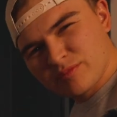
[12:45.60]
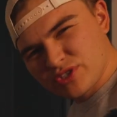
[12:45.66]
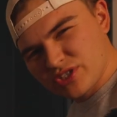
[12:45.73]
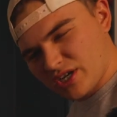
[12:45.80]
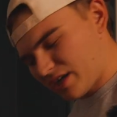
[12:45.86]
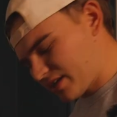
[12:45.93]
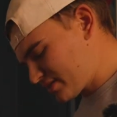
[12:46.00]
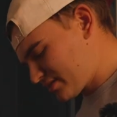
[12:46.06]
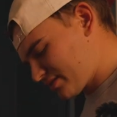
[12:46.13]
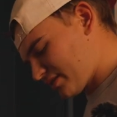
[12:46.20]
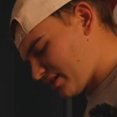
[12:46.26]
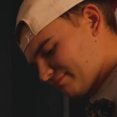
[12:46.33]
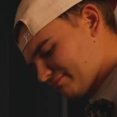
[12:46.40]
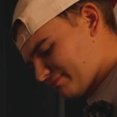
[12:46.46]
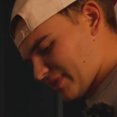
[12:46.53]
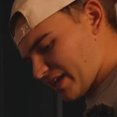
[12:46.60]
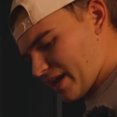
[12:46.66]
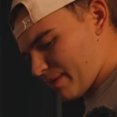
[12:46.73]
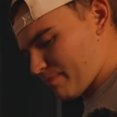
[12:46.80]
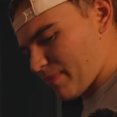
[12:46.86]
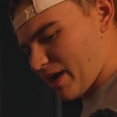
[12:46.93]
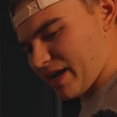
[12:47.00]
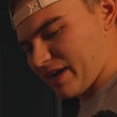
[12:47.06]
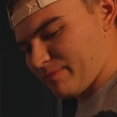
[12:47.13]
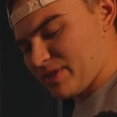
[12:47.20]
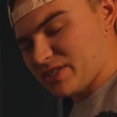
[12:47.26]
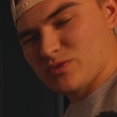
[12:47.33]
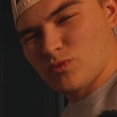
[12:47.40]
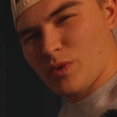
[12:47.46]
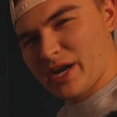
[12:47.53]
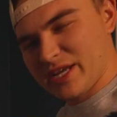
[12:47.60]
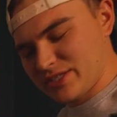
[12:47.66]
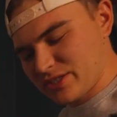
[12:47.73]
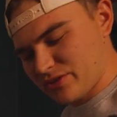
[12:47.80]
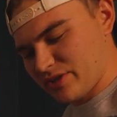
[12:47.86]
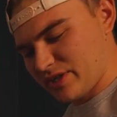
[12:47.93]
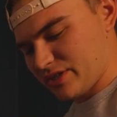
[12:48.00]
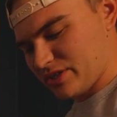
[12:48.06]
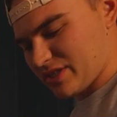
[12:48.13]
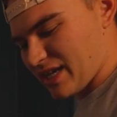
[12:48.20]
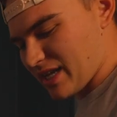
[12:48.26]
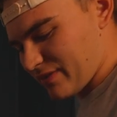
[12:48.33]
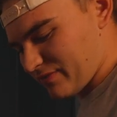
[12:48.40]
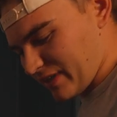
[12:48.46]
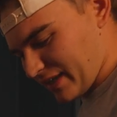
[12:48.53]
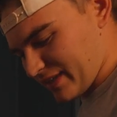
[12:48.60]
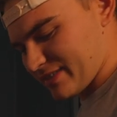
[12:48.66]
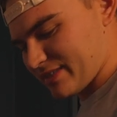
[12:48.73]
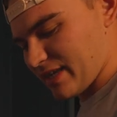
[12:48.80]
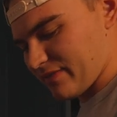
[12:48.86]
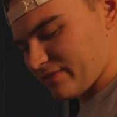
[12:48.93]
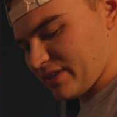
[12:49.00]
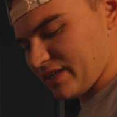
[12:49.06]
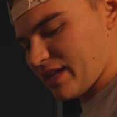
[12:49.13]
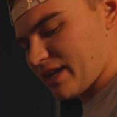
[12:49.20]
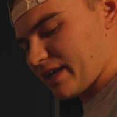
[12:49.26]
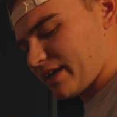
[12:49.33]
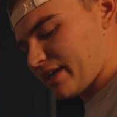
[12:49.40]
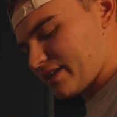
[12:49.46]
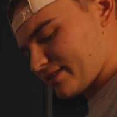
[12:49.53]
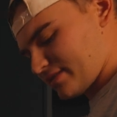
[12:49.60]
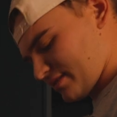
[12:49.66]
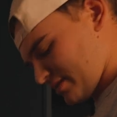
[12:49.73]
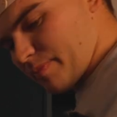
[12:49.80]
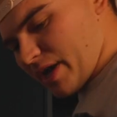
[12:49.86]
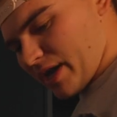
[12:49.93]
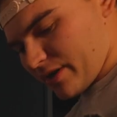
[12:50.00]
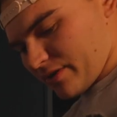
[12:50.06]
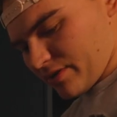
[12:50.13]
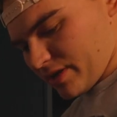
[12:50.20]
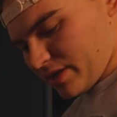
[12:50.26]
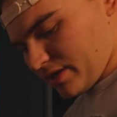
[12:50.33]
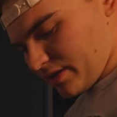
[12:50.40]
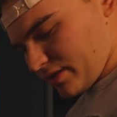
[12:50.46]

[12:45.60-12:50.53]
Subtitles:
shots like that I might have missed, widescreen, just kind of like a safety net, I guess. Battery,